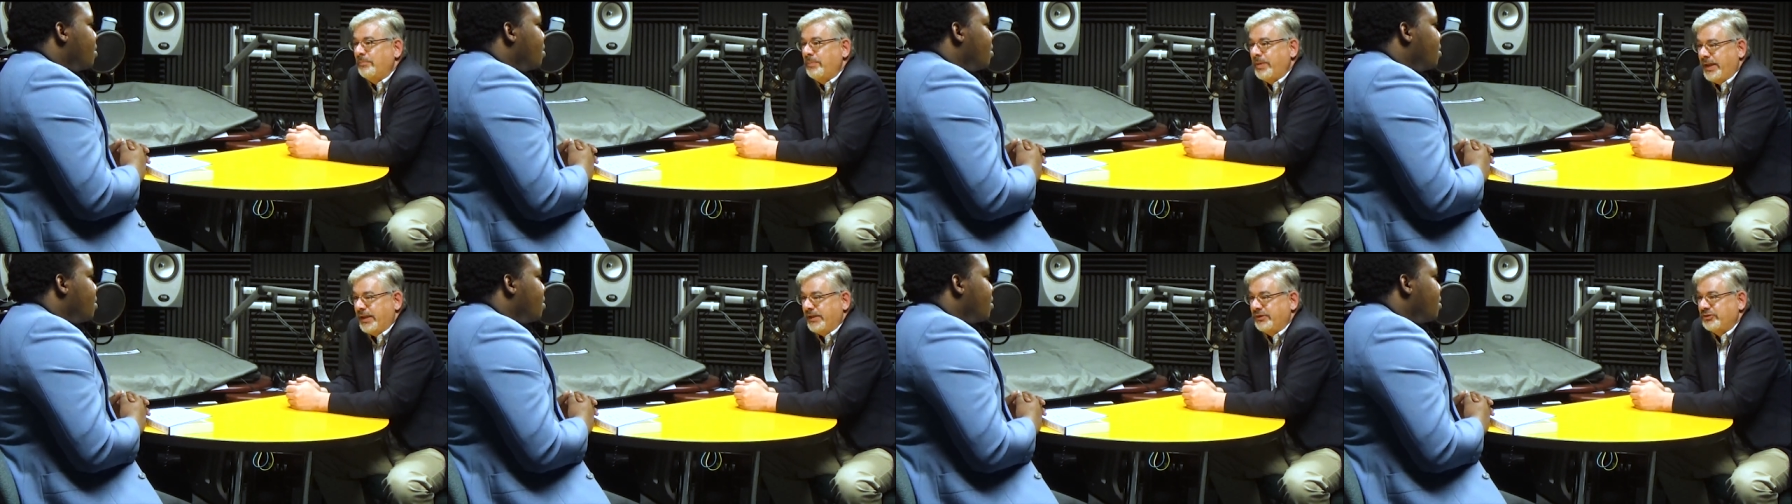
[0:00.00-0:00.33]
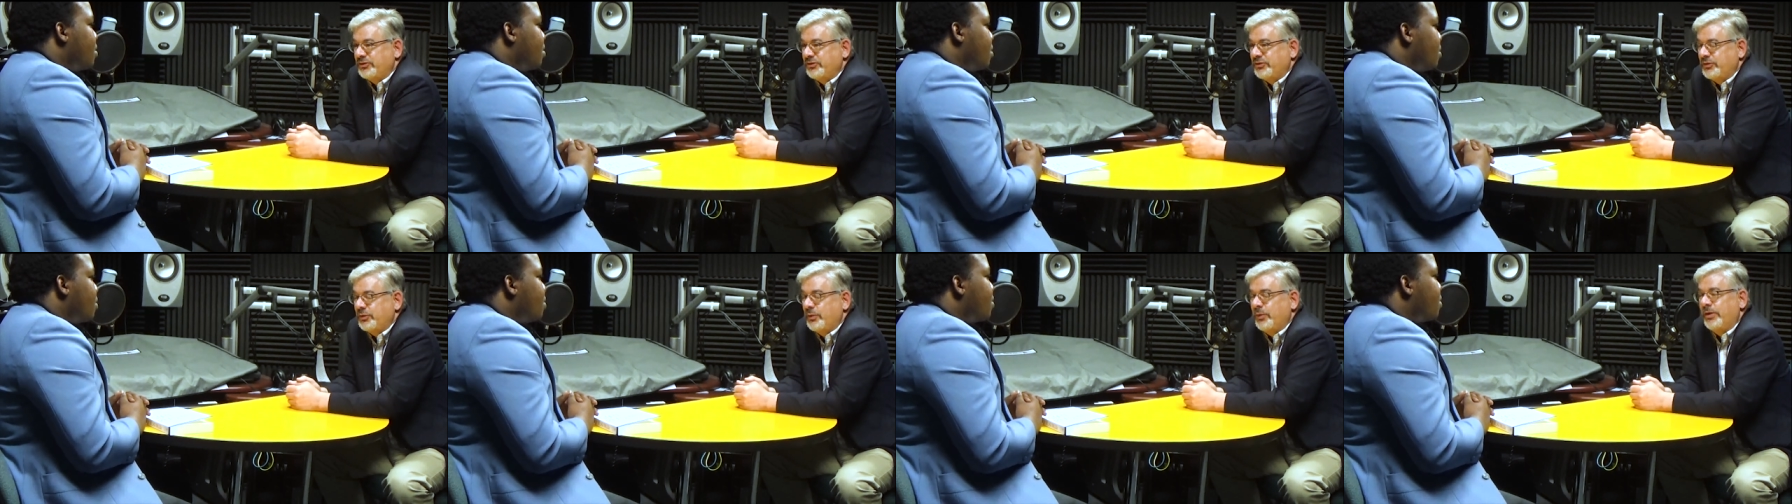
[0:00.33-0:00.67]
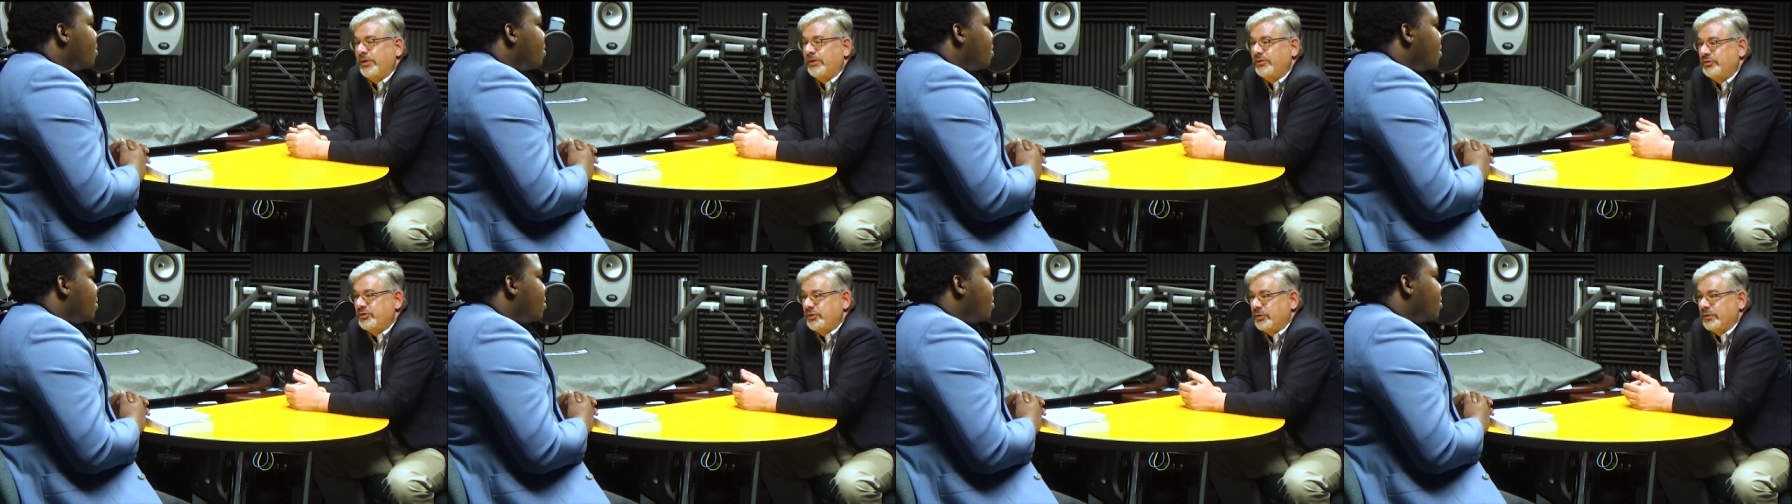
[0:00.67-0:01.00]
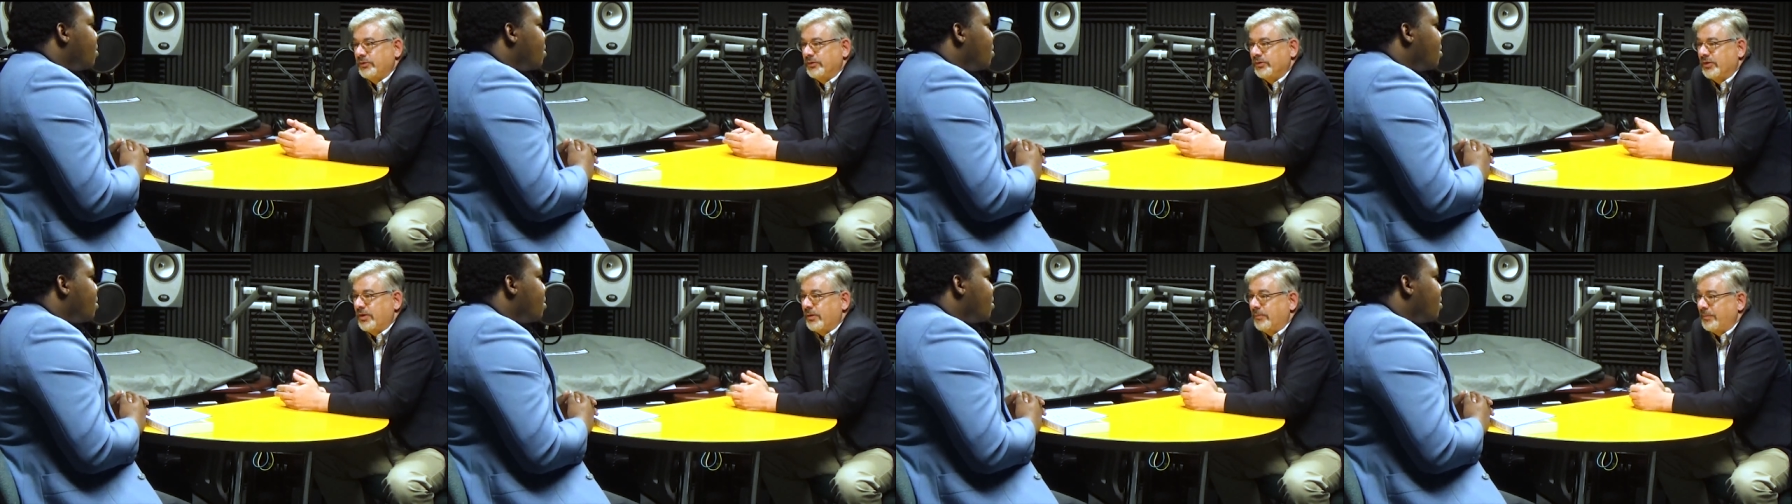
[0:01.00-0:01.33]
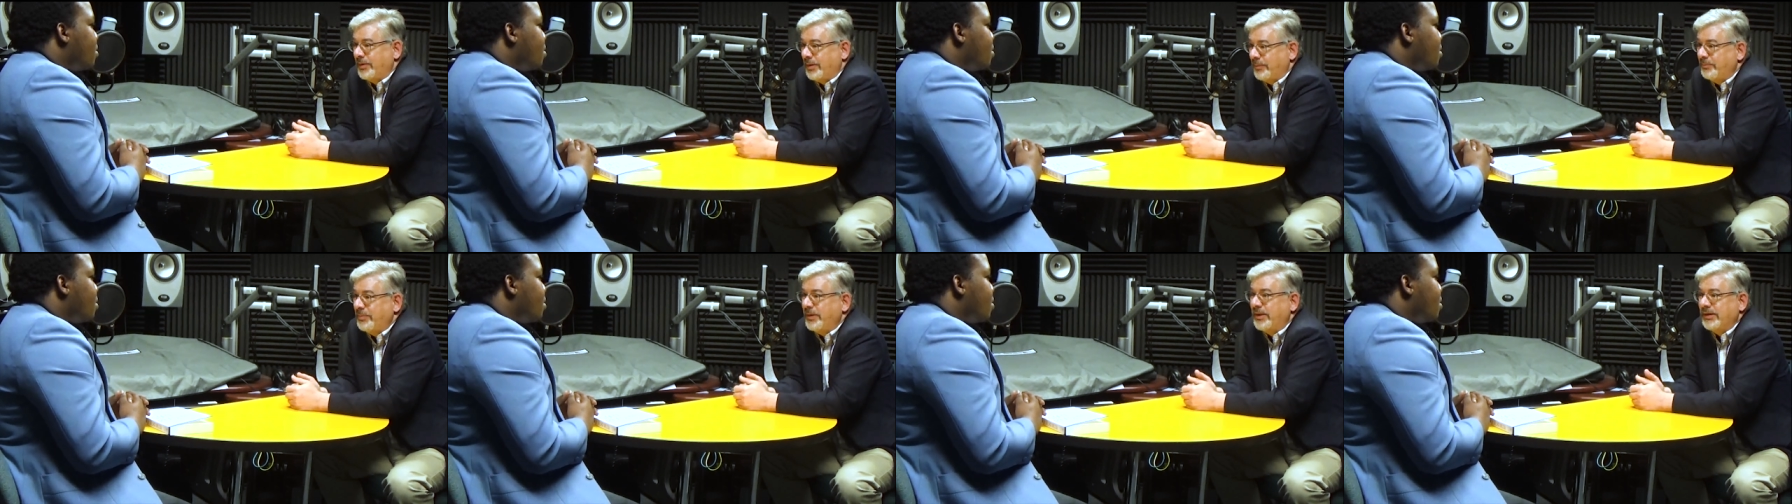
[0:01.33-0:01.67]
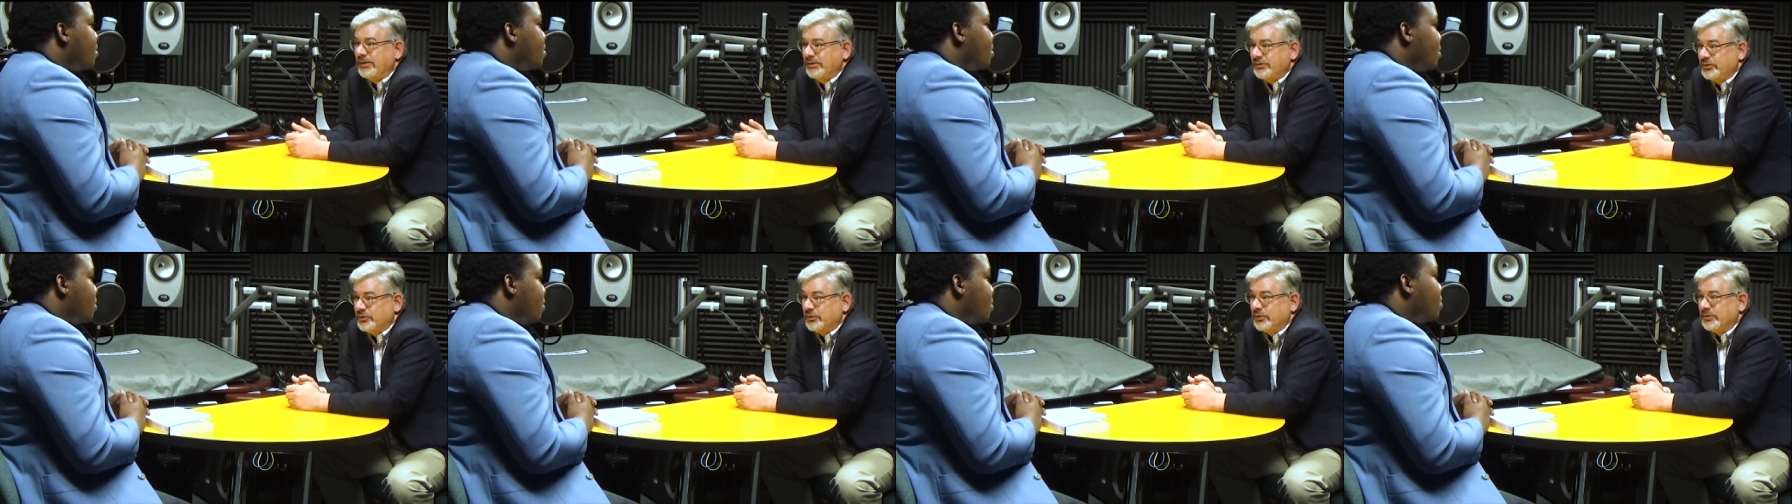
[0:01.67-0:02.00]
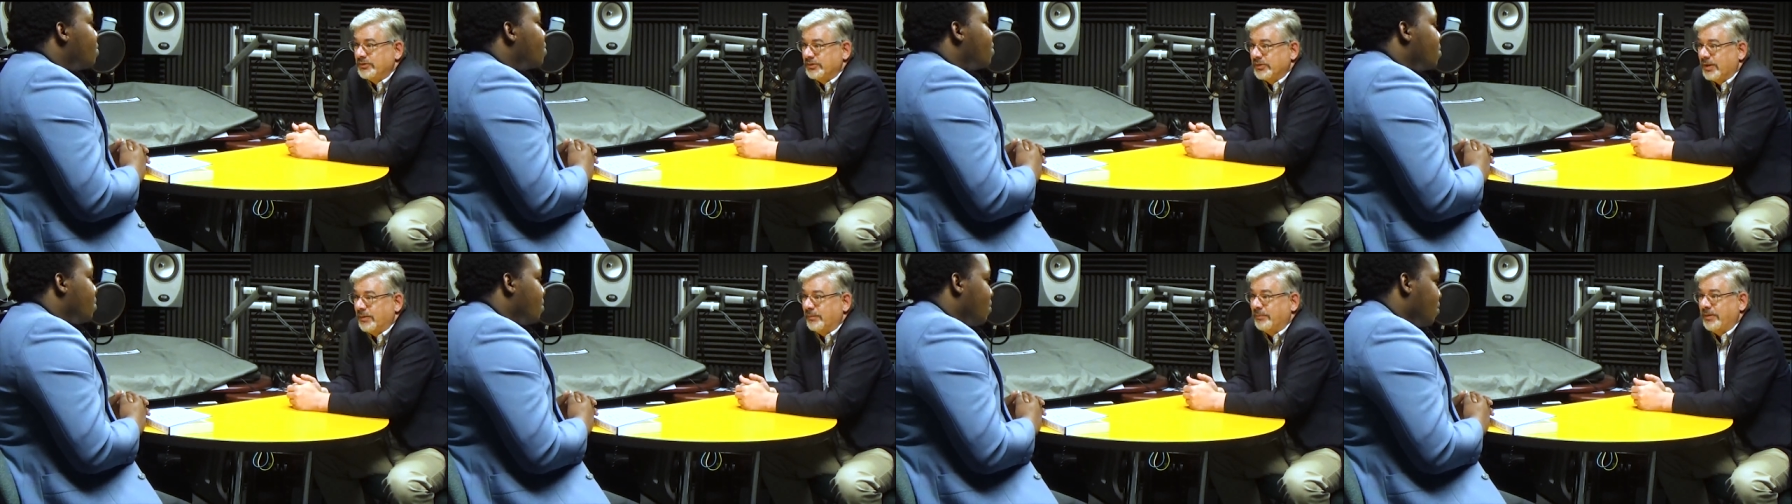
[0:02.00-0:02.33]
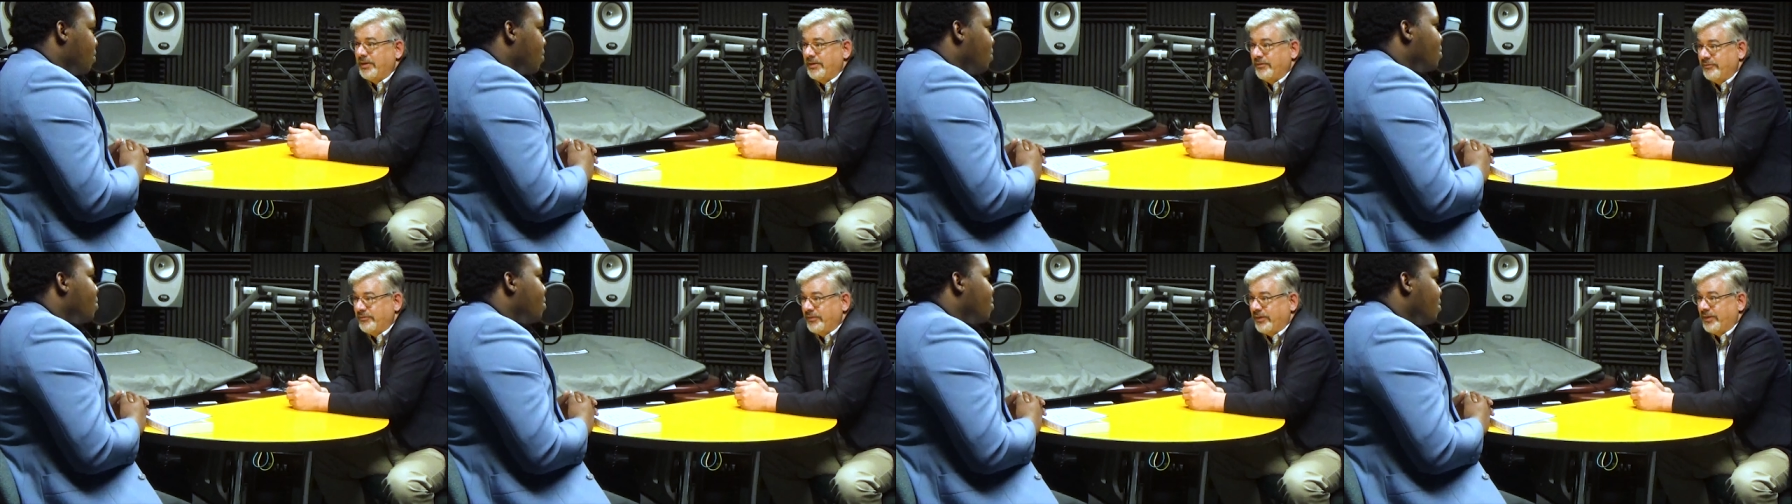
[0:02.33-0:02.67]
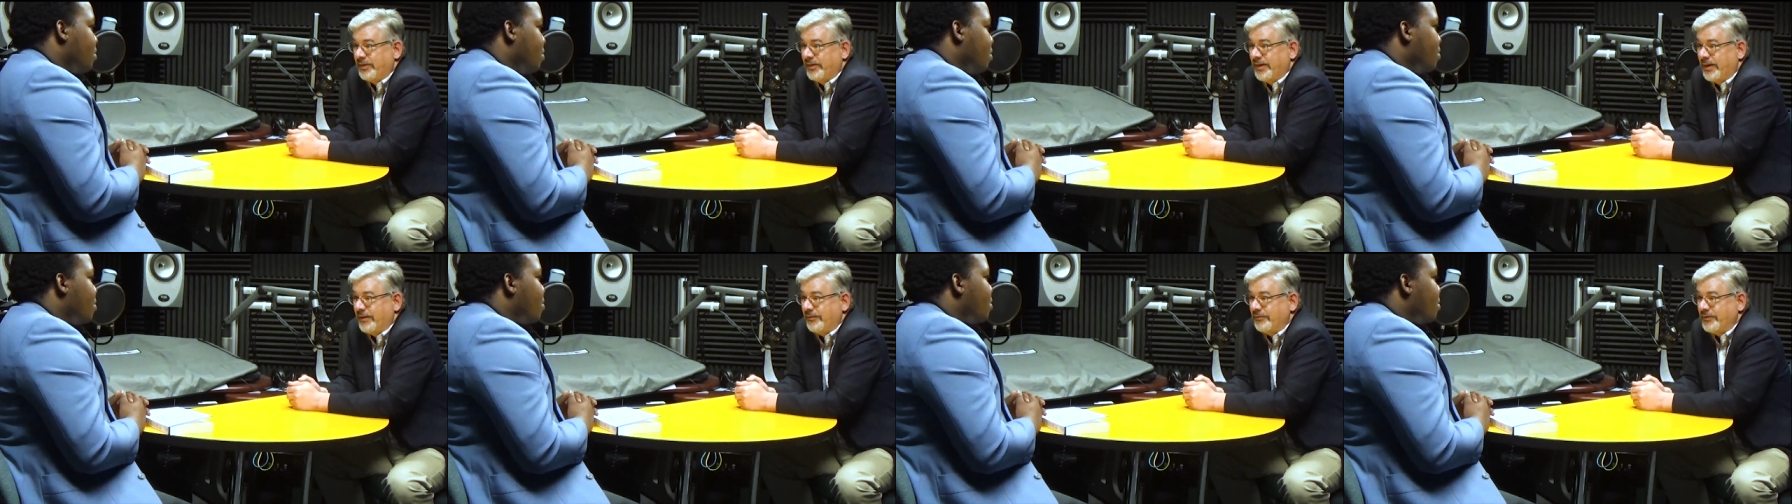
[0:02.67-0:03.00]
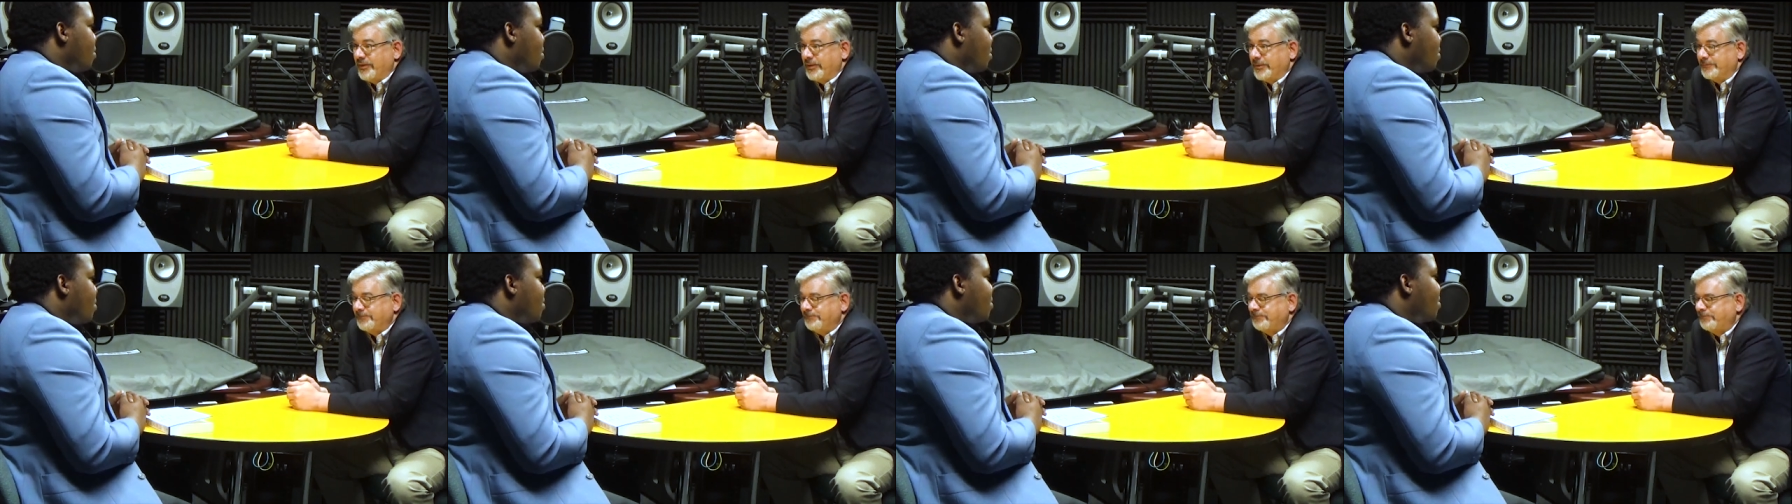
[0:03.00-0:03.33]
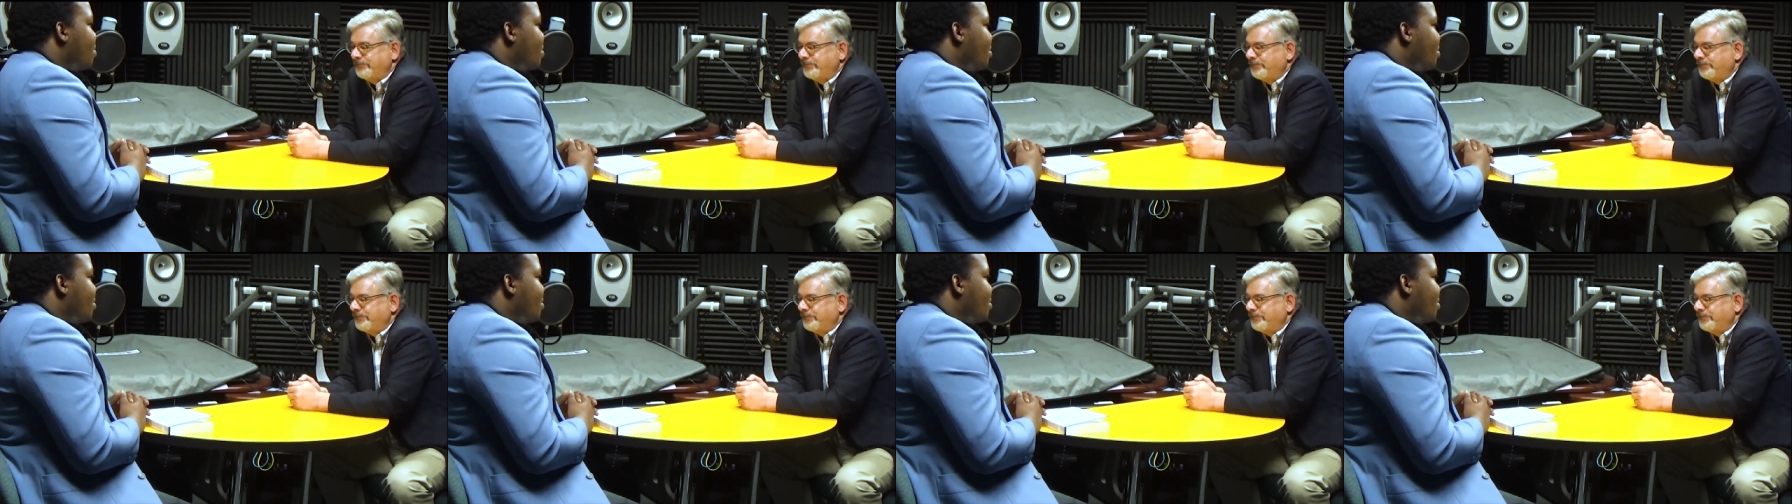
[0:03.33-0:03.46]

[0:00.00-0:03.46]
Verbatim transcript: pitch to an insurance company, a big insurance company in Philadelphia. Mm